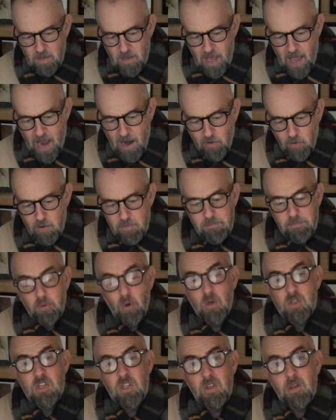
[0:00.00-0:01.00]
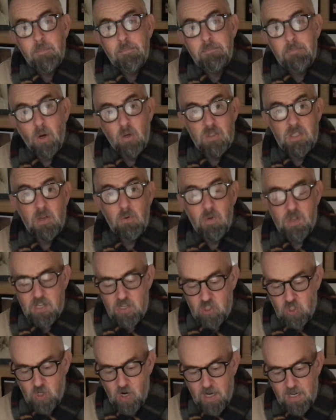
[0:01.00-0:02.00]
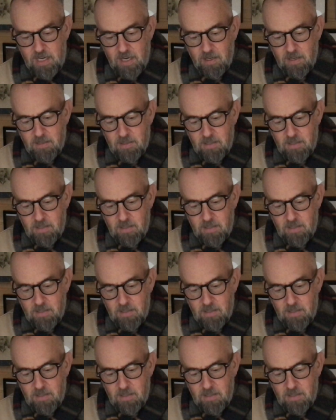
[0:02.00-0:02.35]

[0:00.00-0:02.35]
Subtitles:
Aaron prodded the body with his trainer.